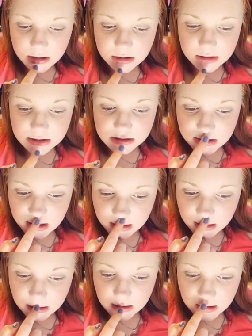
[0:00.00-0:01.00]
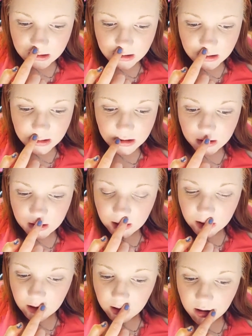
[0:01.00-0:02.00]
just slightly
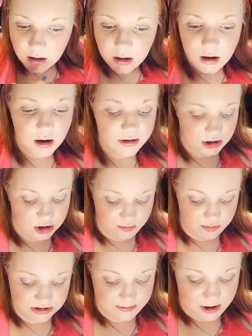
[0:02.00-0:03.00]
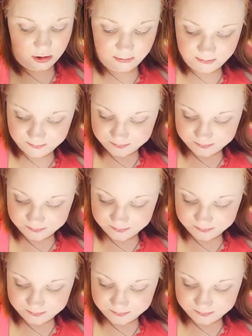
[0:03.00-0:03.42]
on the Cupid's bow.